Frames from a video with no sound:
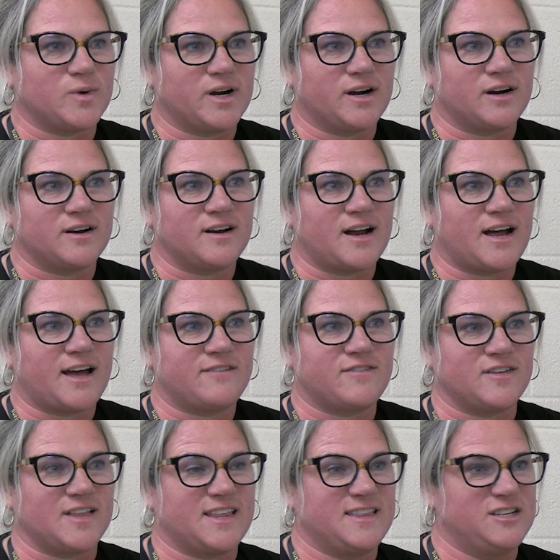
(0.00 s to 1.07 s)
where I
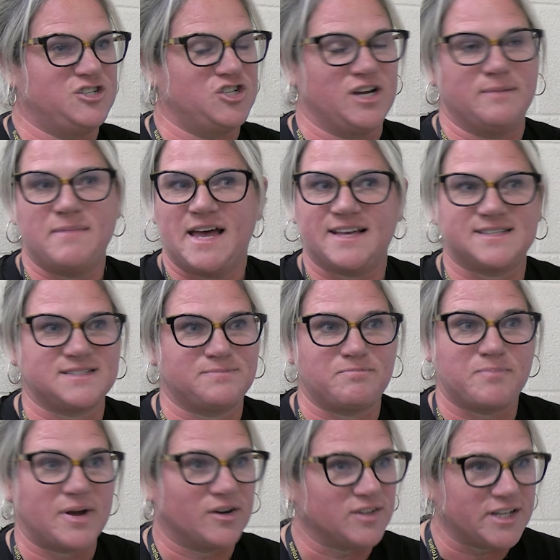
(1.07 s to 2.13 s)
feel like the gym has
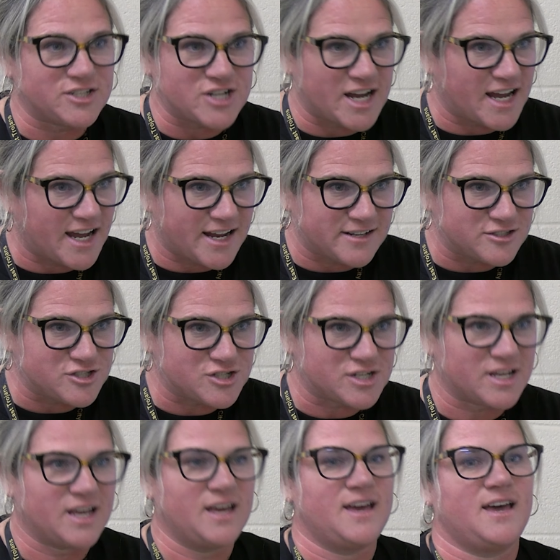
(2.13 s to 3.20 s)
barely changed.
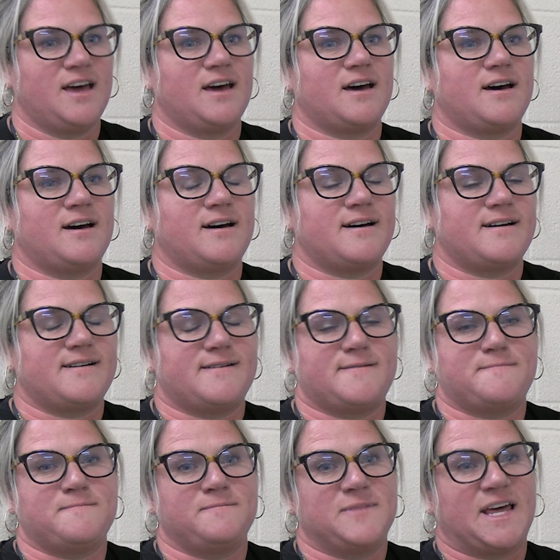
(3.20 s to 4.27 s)

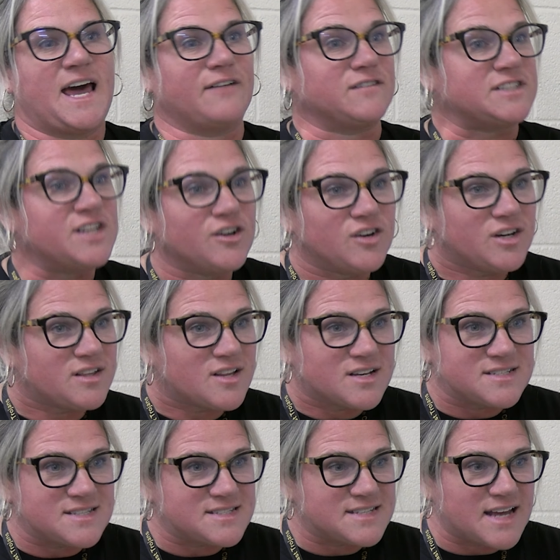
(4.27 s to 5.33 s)
The cafeteria
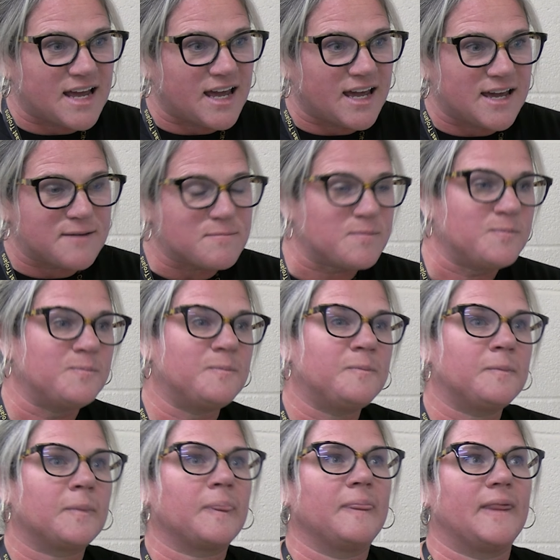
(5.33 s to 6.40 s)
looks the same,
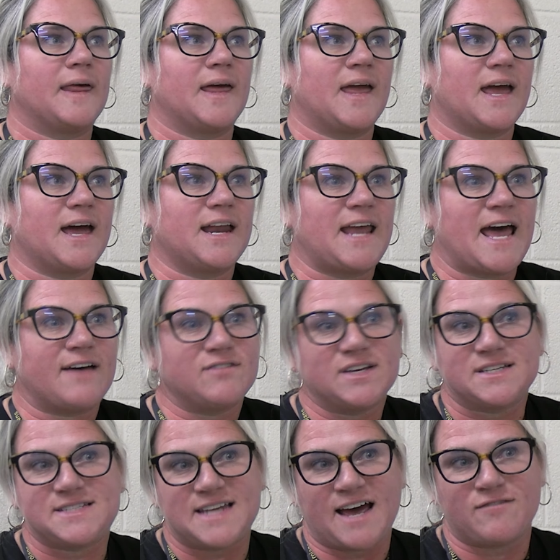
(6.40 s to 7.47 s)
and having
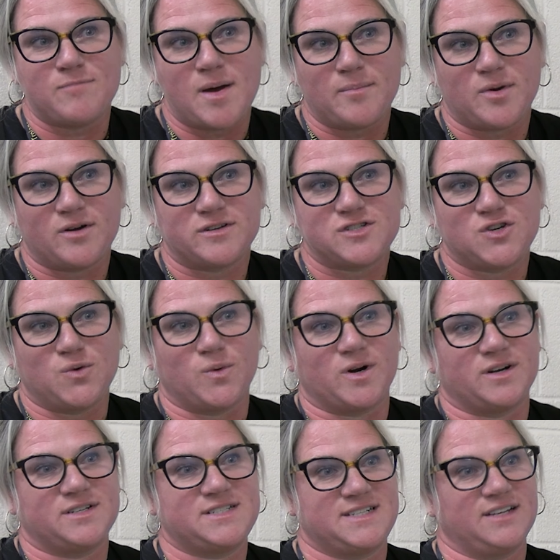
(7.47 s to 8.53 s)
staff members who
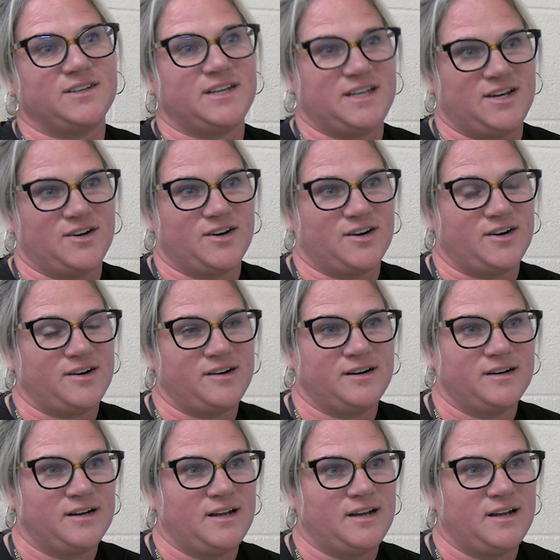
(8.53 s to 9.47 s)
are still here